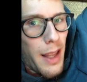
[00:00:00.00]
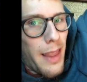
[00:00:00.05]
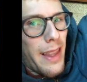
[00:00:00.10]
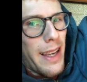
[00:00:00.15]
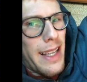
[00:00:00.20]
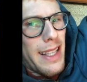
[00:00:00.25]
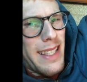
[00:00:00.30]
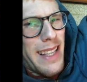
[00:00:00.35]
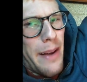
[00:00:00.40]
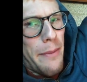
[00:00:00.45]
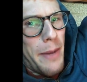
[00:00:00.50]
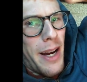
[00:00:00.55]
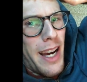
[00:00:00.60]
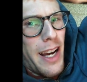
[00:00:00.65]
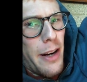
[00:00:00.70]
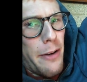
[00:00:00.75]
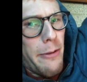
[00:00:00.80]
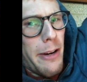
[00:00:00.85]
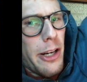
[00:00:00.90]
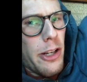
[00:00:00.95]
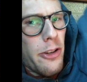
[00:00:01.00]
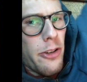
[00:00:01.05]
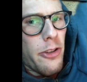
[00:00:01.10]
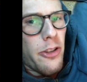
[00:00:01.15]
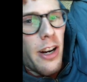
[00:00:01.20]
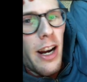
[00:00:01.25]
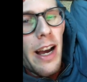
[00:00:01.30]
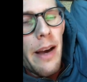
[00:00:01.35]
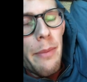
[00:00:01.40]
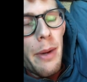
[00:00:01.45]
like, semi-original
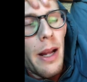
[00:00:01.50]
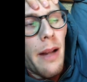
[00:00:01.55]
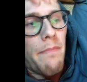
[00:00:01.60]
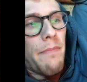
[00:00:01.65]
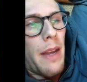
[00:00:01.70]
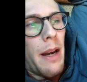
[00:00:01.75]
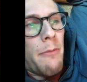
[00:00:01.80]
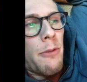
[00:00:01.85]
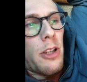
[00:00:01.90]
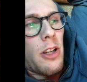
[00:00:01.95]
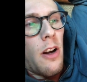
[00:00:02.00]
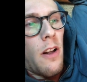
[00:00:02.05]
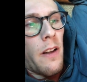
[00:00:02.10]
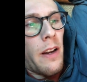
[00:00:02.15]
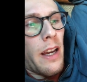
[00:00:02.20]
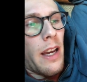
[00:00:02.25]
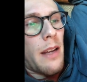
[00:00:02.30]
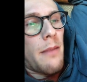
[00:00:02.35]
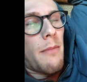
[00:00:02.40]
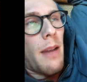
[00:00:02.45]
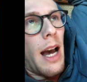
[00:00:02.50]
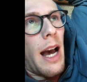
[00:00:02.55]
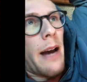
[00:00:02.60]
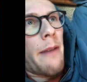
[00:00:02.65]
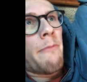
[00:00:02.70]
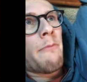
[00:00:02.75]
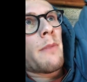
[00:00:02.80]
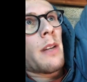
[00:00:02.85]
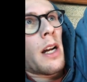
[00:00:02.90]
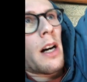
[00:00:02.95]
tribe, I'm just calling it,
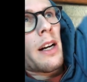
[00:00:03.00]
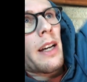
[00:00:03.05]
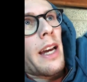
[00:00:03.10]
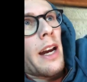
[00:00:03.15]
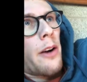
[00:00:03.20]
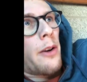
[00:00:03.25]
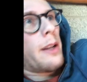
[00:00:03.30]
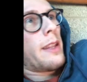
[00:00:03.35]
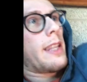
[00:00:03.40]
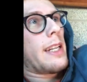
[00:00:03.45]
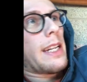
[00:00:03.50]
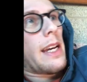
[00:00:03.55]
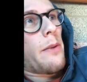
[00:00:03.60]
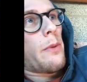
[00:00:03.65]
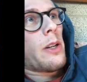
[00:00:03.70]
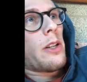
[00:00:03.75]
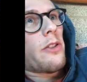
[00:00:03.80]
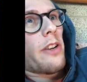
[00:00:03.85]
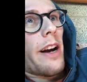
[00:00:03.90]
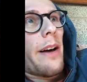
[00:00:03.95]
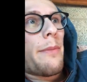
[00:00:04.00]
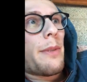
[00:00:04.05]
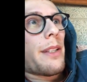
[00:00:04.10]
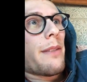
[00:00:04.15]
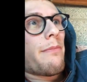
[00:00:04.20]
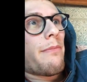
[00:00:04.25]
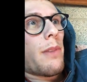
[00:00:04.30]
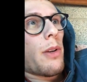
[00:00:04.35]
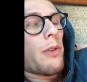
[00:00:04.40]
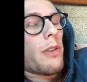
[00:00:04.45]
I'm not counting the day one tribes.
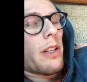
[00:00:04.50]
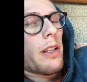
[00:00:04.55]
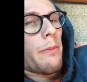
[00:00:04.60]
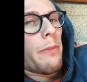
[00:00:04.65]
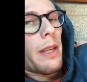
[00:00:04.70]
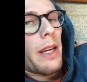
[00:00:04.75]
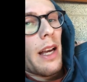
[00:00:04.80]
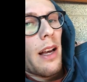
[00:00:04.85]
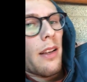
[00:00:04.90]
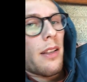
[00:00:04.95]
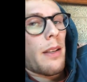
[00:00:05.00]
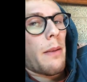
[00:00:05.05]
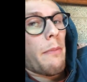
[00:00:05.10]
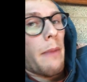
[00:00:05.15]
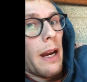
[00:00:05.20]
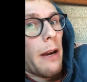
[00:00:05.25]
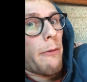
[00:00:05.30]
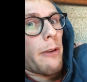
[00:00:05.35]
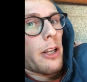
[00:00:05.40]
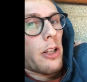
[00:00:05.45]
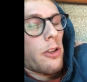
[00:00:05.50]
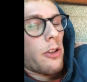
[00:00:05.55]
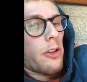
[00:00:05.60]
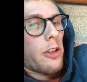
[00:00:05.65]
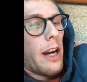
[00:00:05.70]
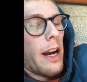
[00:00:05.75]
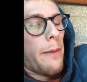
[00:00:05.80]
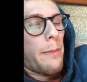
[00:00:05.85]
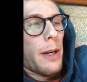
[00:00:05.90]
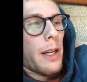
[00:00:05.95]
Those are something else. My original
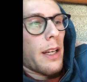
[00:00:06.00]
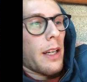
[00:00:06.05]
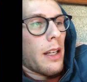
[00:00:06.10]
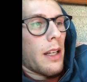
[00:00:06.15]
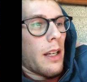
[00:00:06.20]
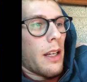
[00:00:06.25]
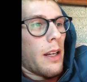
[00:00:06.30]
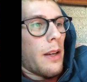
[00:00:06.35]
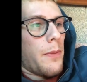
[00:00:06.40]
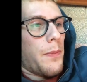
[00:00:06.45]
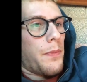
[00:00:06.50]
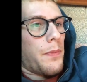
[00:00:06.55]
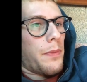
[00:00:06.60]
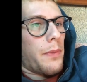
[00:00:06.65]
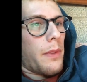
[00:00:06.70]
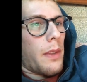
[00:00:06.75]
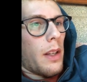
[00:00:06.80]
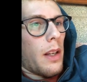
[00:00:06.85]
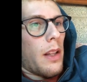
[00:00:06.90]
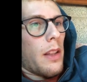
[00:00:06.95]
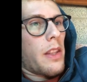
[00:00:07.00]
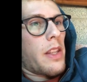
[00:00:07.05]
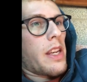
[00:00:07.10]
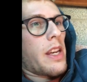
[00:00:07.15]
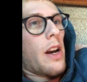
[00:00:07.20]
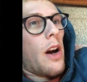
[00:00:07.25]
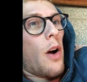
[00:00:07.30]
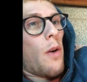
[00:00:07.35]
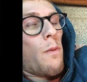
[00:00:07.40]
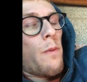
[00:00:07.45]
tribe.
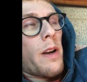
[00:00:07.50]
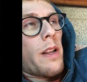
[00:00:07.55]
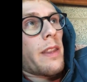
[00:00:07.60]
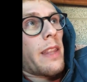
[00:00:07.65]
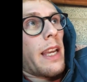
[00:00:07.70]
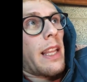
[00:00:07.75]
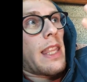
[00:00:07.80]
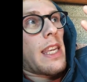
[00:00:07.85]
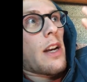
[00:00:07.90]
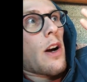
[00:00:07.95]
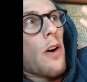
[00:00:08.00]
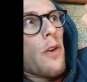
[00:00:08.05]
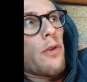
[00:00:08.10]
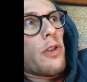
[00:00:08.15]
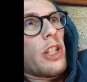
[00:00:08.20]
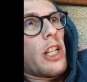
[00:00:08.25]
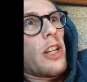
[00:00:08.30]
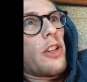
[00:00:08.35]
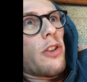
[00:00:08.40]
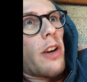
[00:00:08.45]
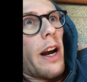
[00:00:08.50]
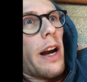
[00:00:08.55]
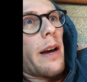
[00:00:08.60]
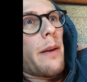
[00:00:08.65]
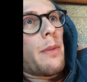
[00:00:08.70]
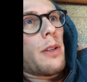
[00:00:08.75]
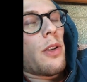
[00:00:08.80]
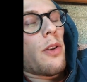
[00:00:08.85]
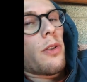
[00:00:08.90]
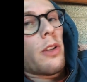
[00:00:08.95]
The OG
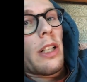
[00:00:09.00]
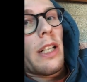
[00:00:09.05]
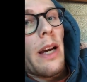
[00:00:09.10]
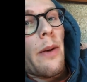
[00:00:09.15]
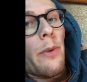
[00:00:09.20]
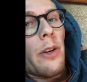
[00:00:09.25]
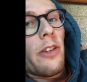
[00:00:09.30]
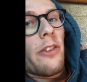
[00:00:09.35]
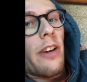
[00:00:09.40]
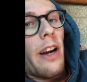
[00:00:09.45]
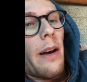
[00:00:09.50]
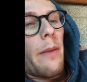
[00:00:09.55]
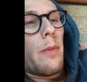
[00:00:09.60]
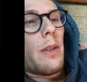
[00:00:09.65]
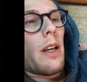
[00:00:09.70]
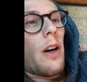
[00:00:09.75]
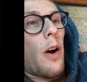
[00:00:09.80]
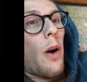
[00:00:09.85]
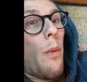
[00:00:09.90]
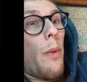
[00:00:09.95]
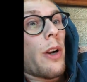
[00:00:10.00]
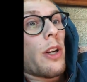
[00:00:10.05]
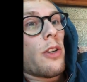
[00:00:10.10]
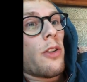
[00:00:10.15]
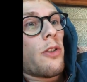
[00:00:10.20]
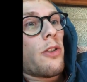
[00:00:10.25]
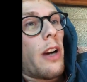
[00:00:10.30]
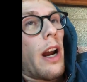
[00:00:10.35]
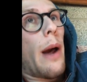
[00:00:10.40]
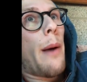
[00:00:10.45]
tribes, those are day one tribes.
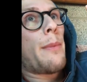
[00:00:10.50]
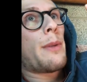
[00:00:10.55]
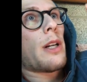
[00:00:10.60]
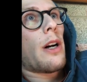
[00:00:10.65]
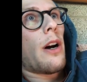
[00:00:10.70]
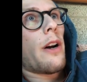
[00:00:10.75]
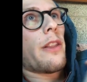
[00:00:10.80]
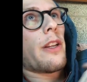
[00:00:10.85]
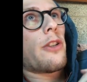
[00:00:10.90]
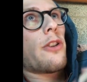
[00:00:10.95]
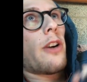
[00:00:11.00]
Original tribes are the